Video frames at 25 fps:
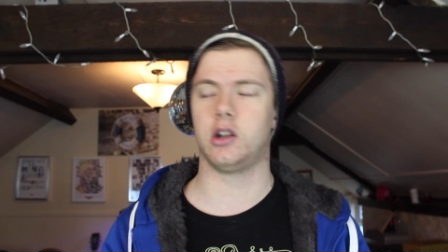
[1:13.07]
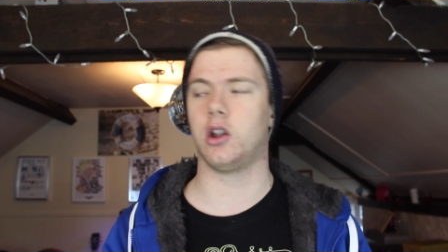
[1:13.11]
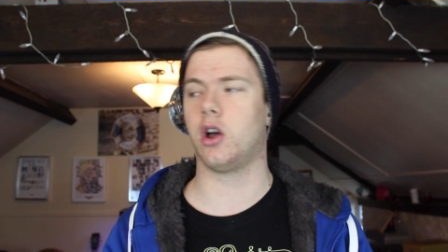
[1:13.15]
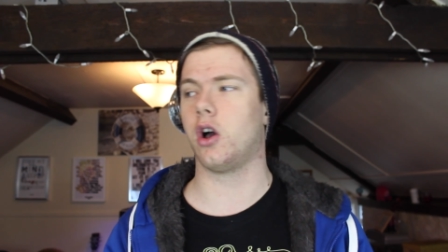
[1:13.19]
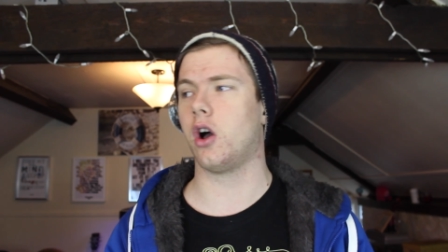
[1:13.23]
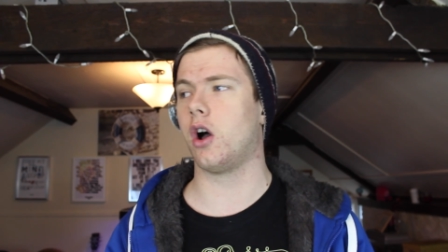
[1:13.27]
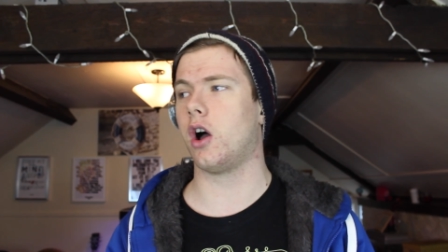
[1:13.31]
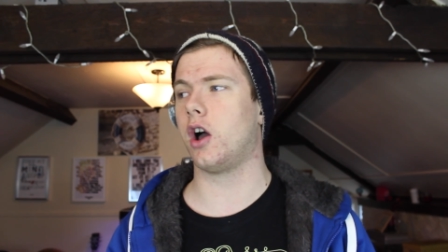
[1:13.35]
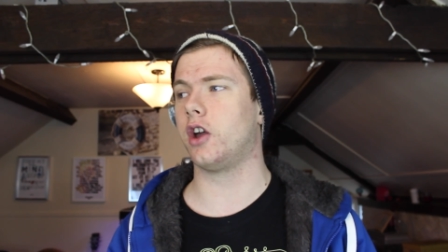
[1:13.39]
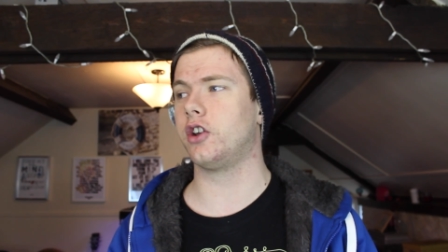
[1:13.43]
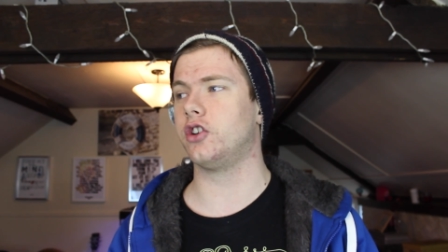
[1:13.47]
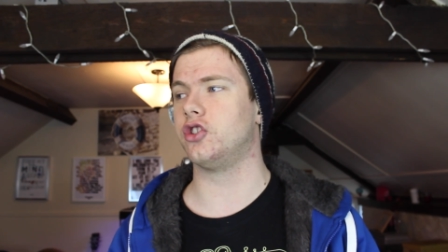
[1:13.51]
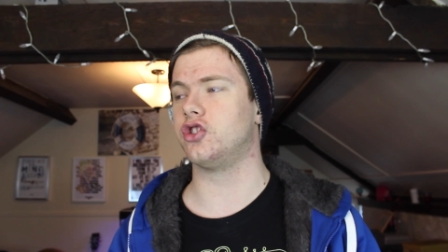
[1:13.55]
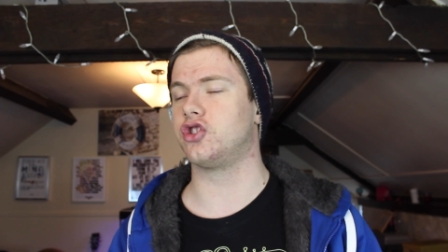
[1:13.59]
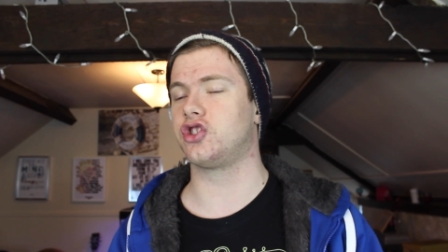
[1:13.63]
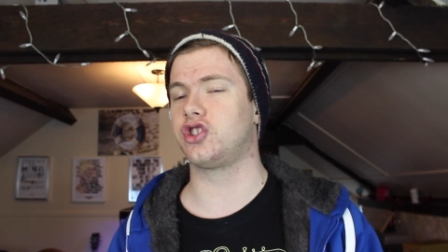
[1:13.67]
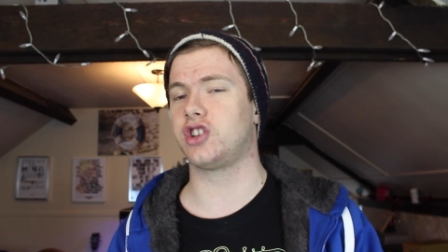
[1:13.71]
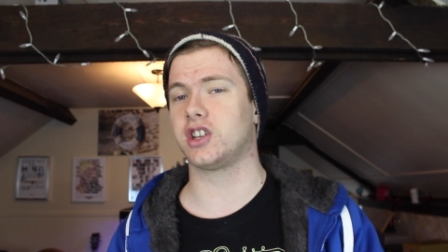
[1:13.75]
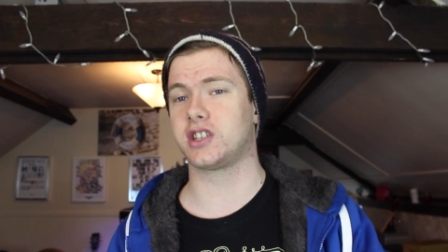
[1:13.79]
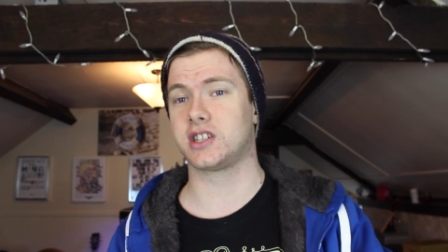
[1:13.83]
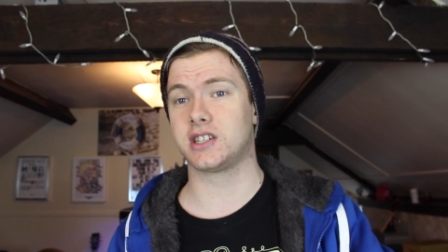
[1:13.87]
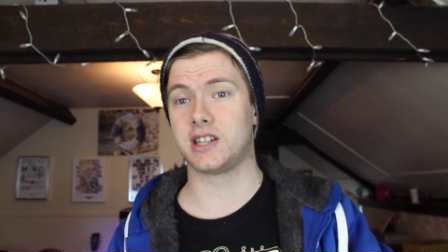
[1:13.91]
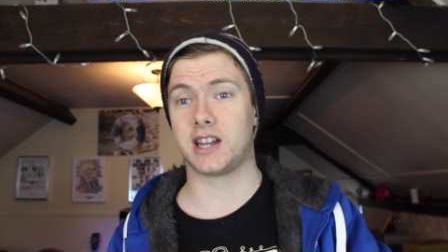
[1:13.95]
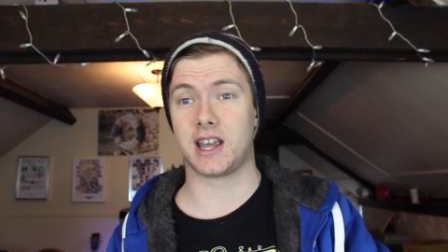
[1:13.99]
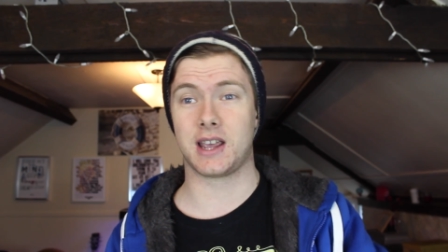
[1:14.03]
lot and
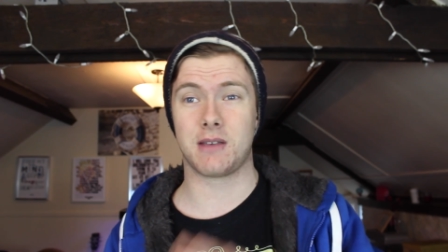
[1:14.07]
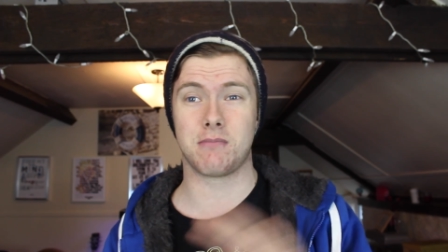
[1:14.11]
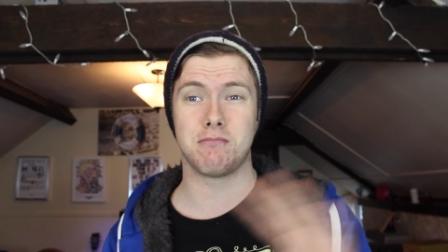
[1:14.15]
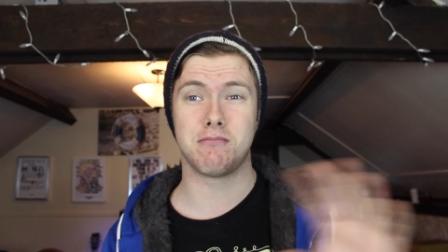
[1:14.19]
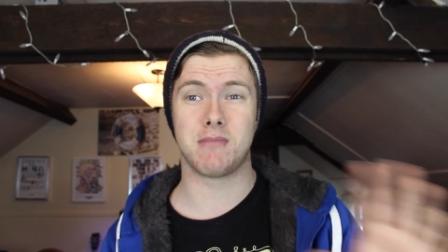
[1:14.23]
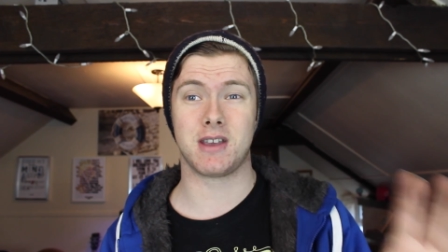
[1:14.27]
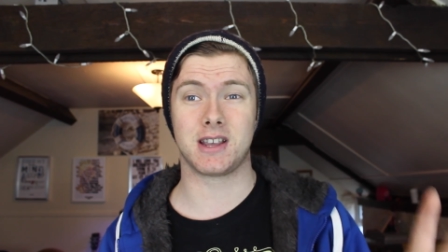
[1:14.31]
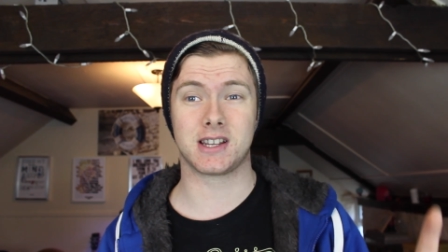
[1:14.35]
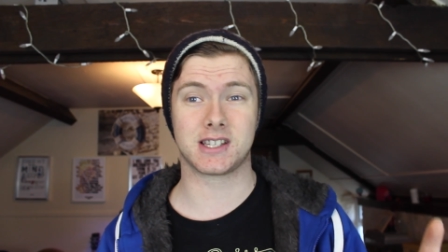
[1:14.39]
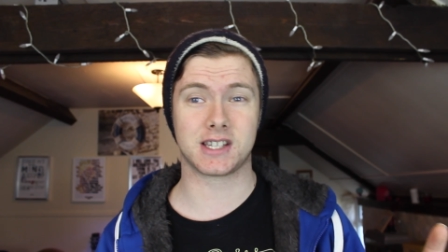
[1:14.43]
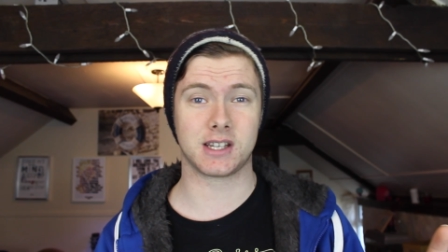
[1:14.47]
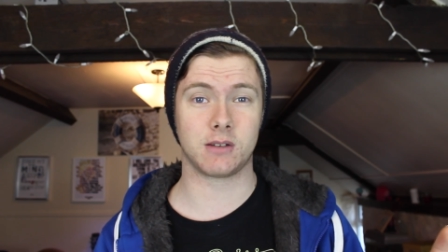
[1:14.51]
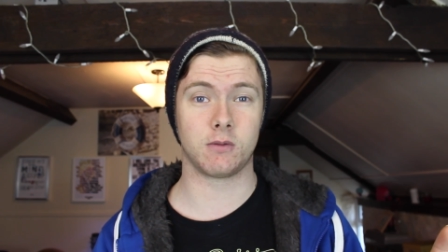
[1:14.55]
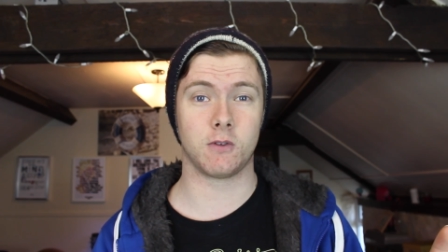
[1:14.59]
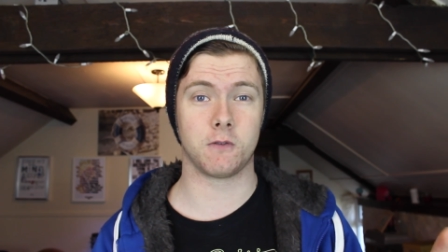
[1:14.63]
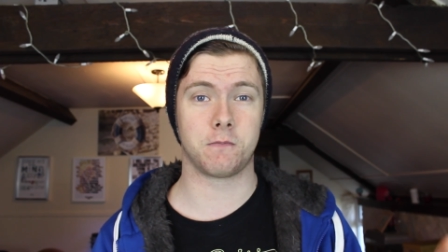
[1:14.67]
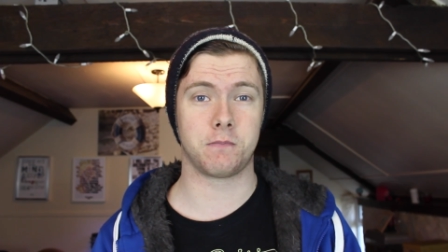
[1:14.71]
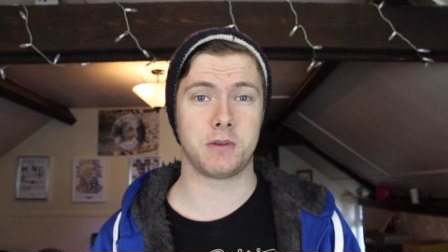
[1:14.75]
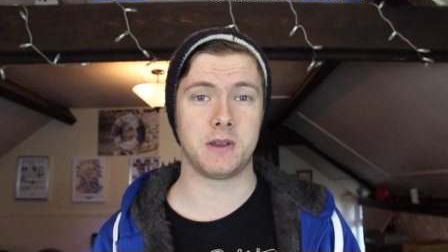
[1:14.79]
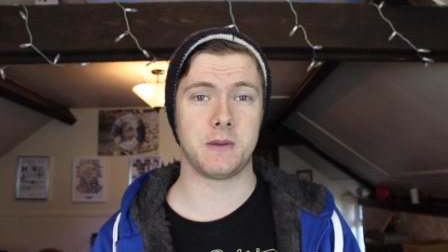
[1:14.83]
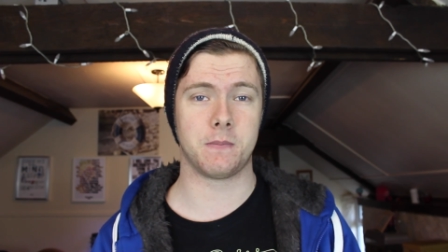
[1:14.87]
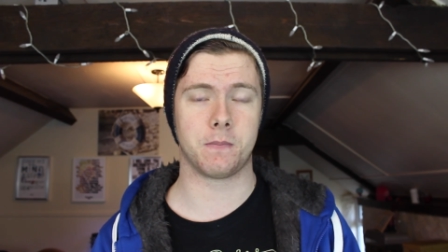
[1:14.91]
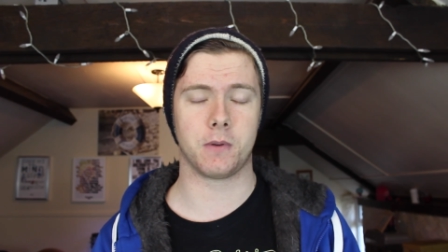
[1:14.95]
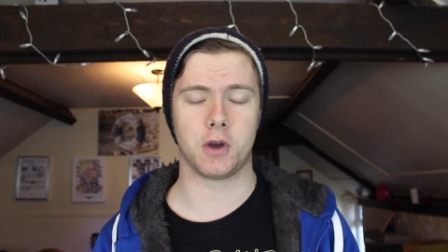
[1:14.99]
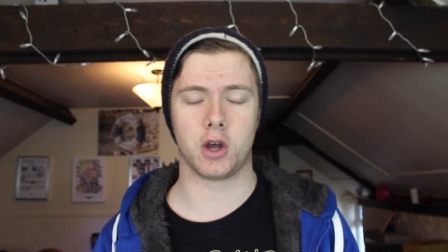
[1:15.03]
she doesn't like mixing
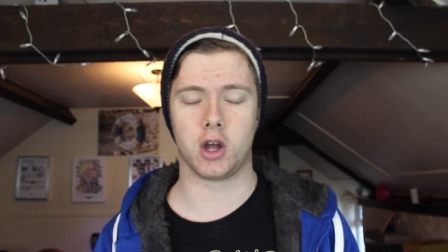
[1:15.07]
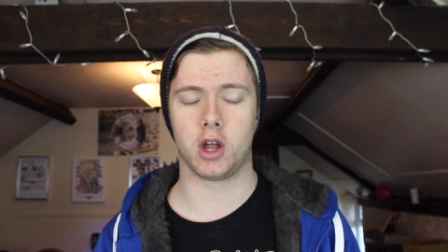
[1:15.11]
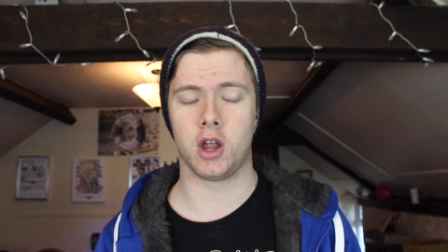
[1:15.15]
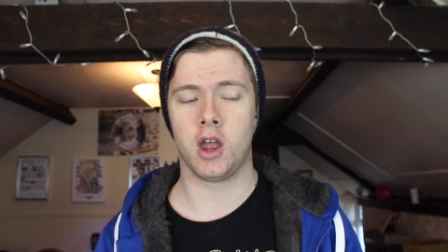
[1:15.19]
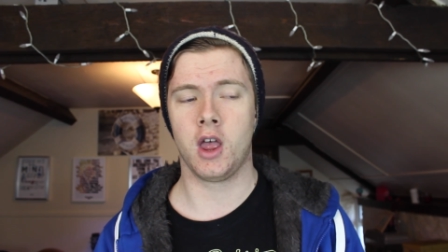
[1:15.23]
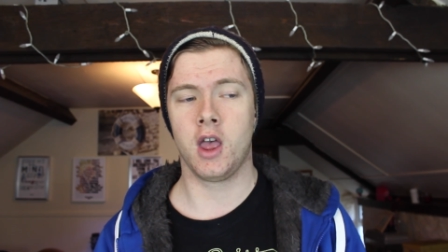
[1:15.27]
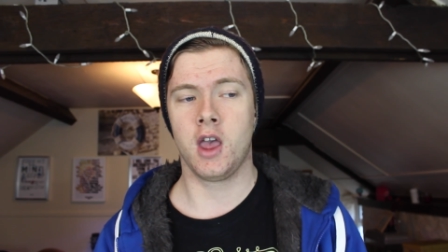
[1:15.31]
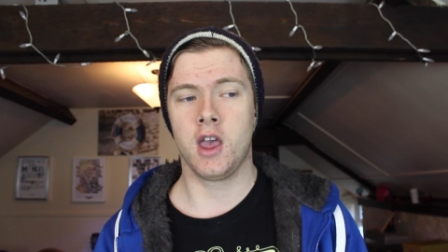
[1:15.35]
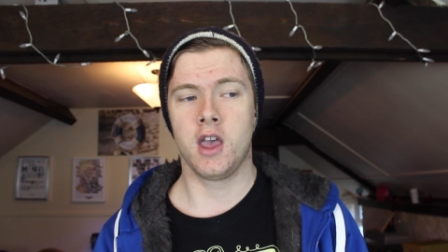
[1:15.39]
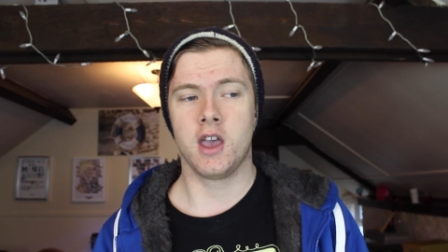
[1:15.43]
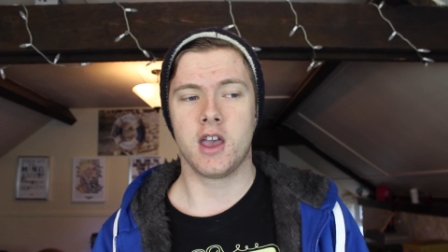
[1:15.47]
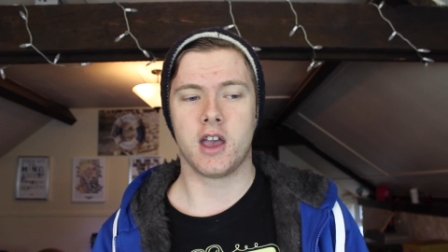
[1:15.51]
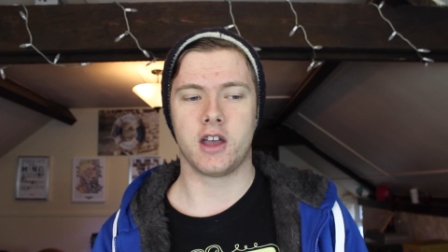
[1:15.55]
with people